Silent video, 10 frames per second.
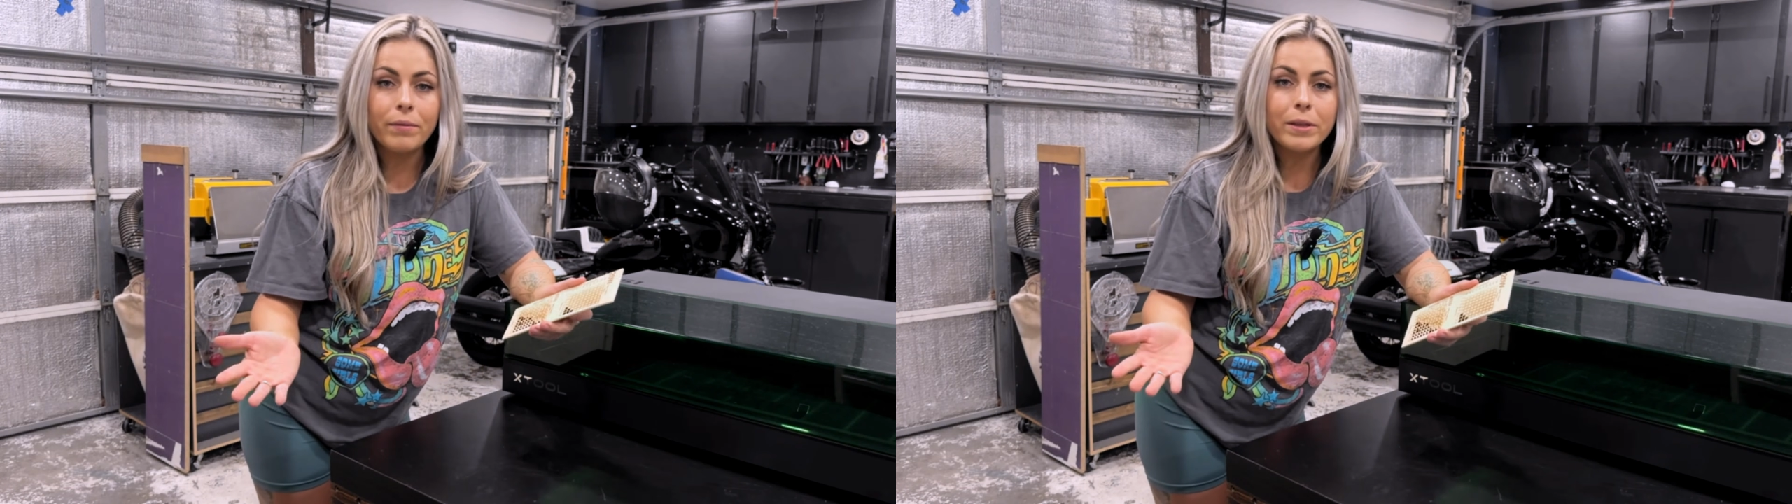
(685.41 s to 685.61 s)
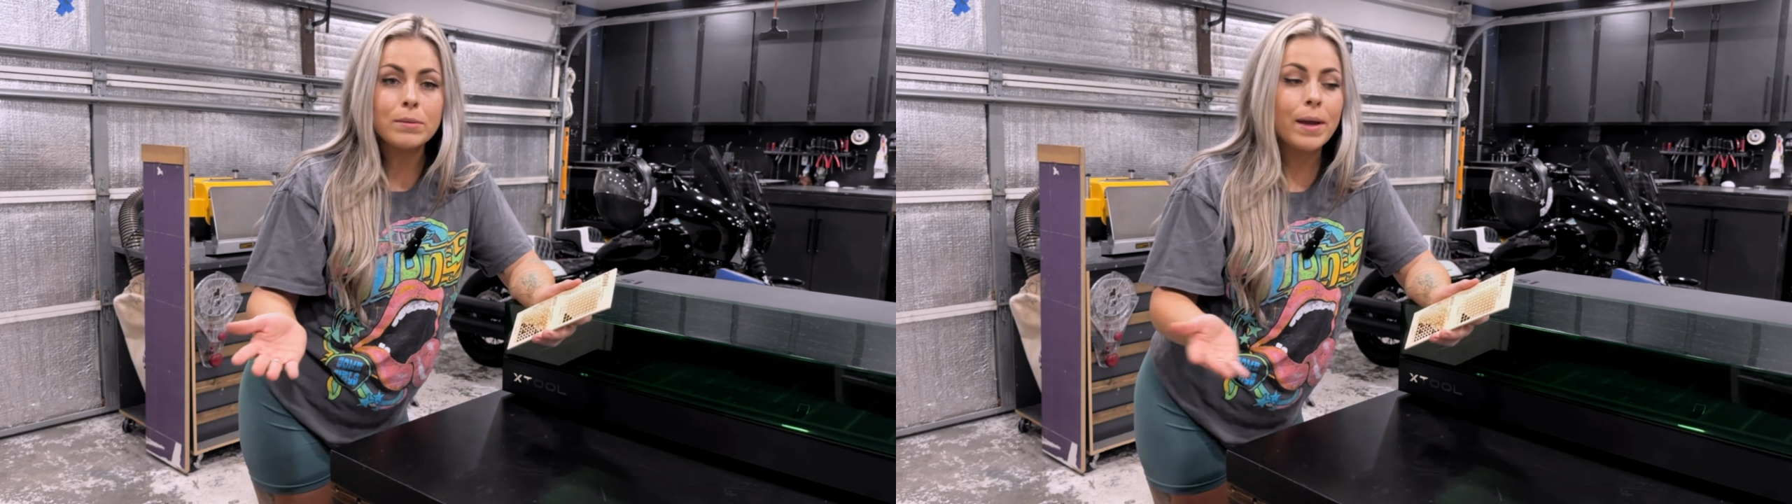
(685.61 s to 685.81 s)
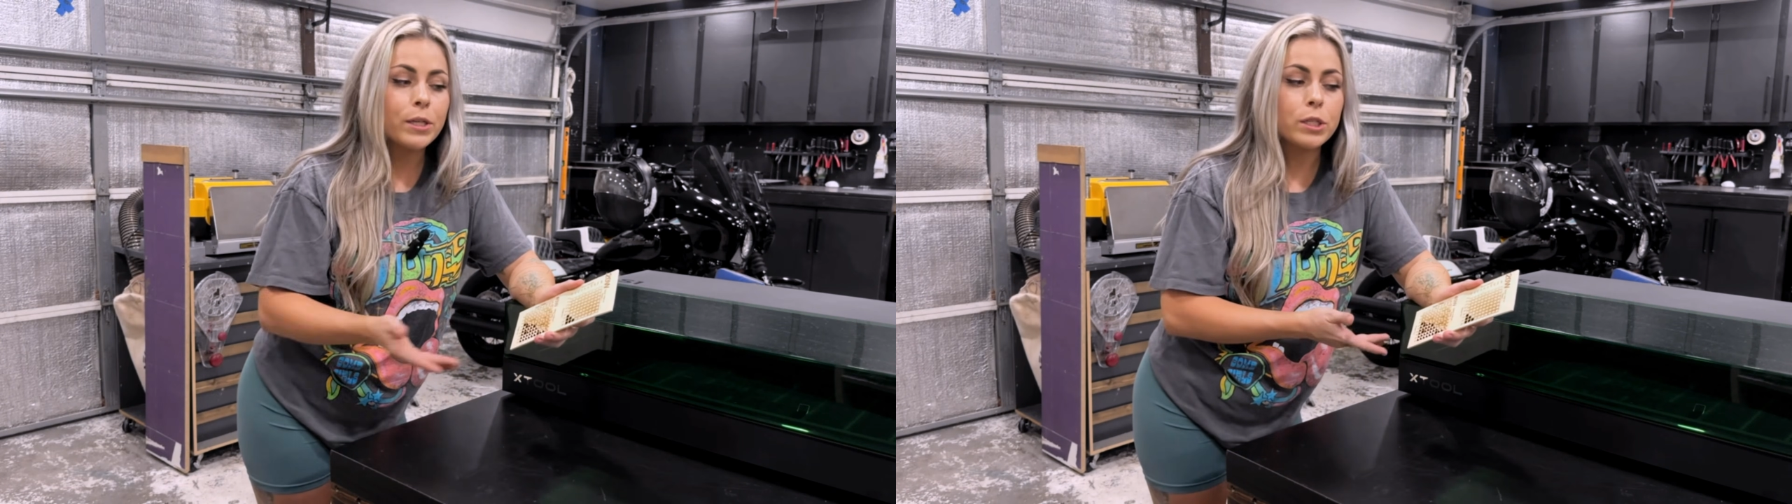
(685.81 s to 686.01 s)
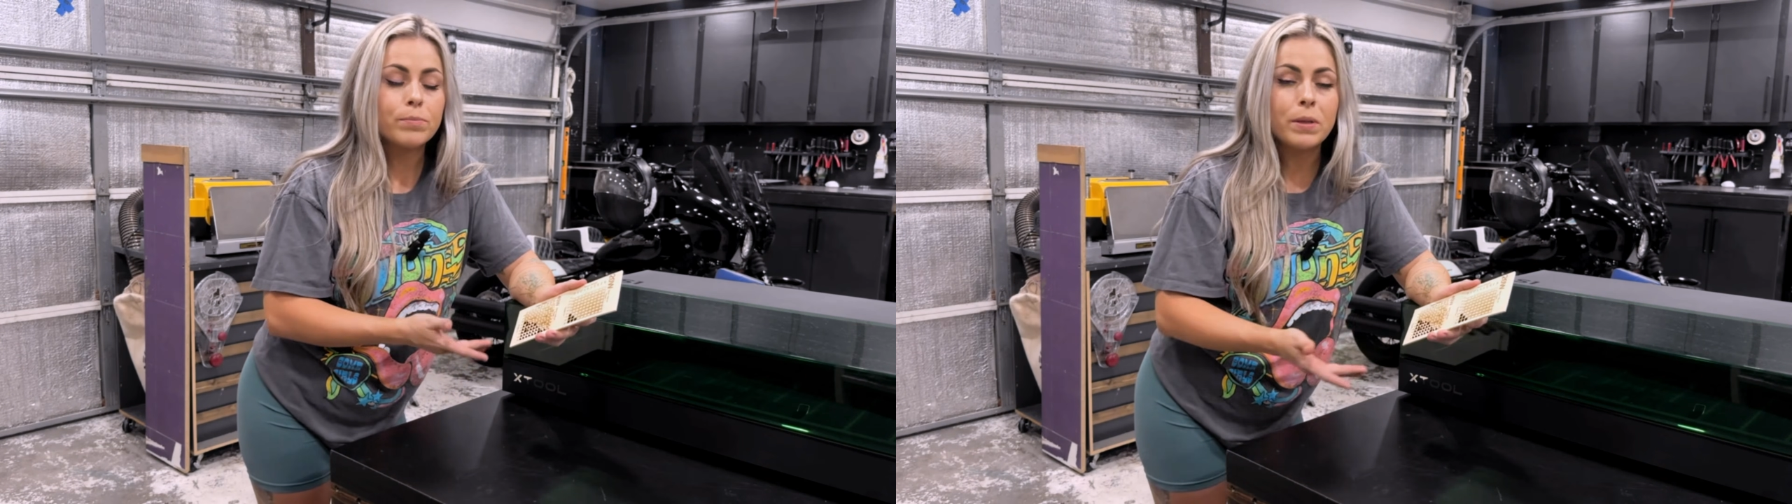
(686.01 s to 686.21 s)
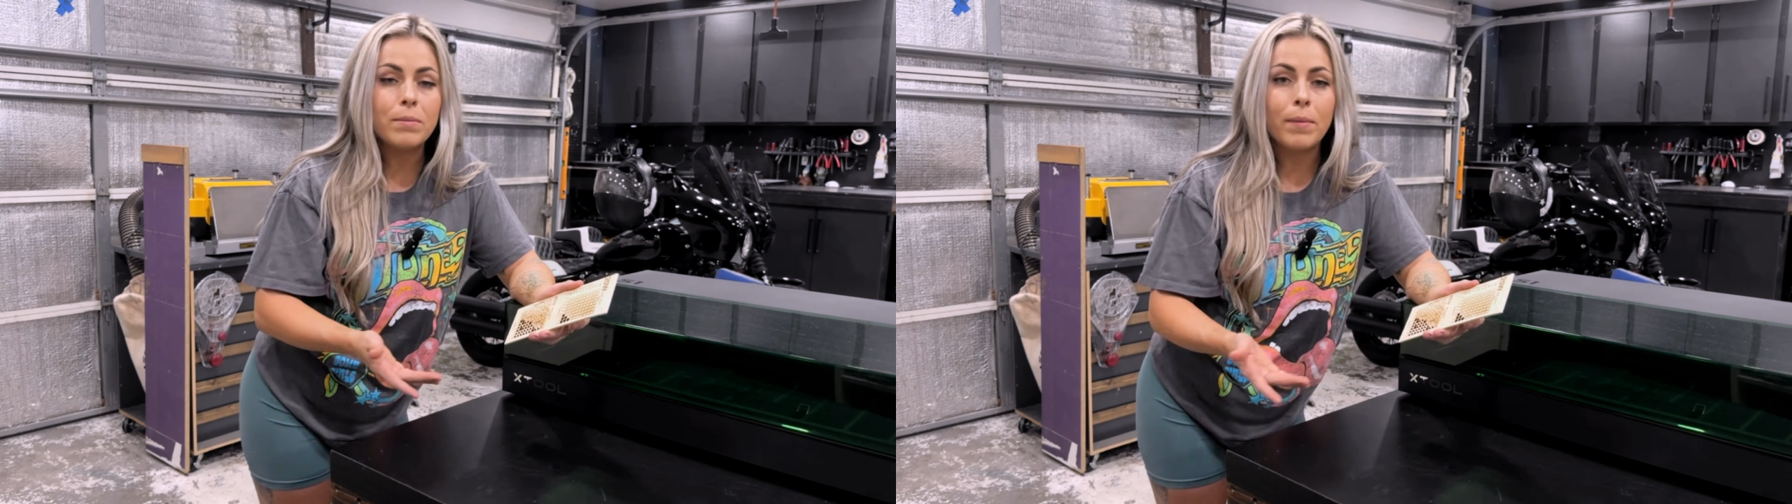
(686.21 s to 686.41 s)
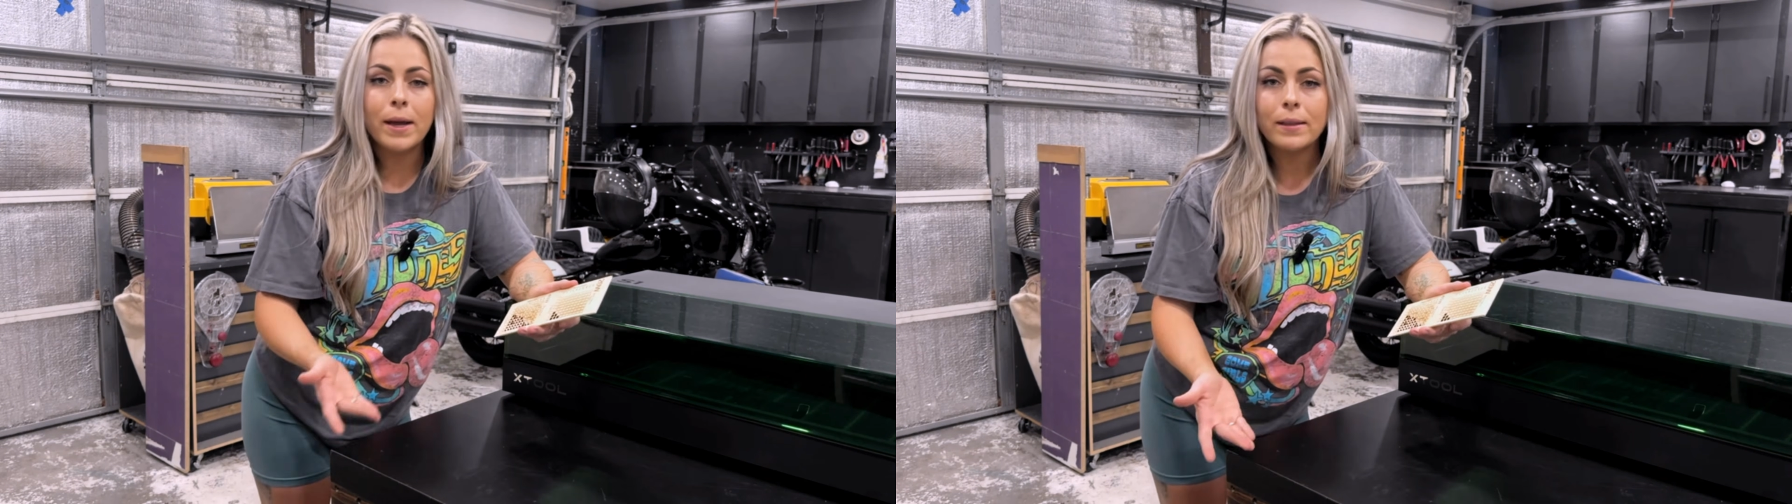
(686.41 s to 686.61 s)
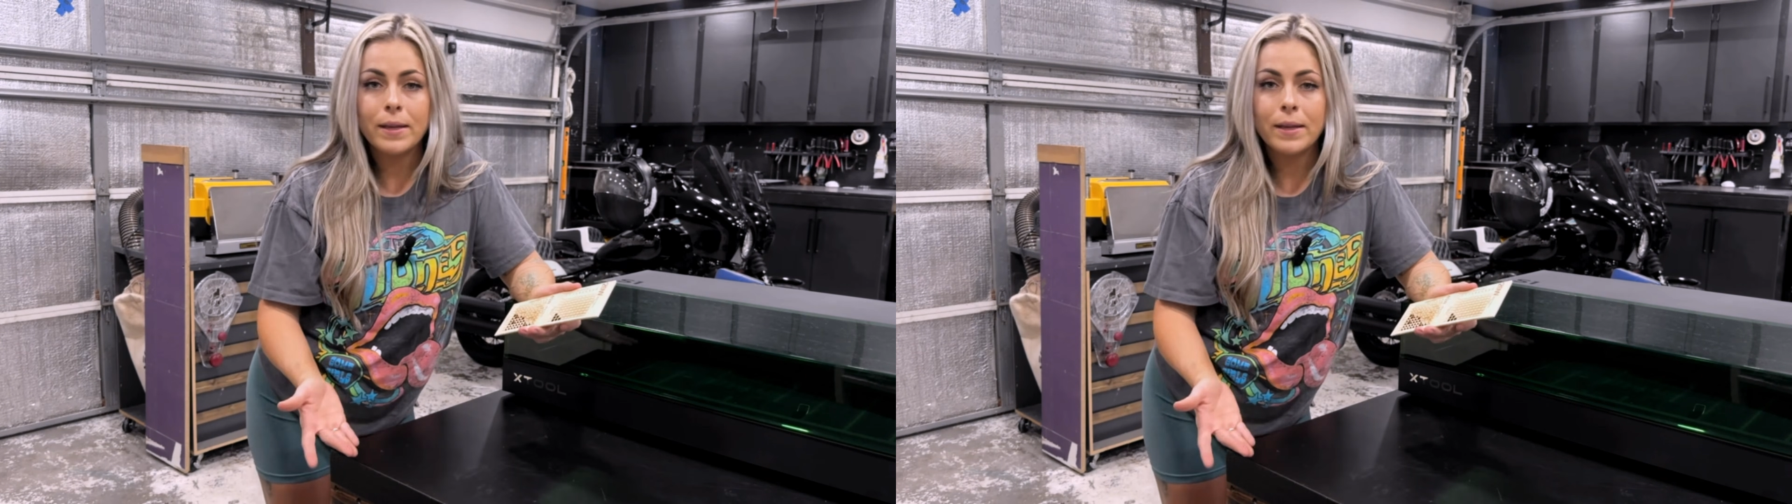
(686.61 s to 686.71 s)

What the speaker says: This might just be my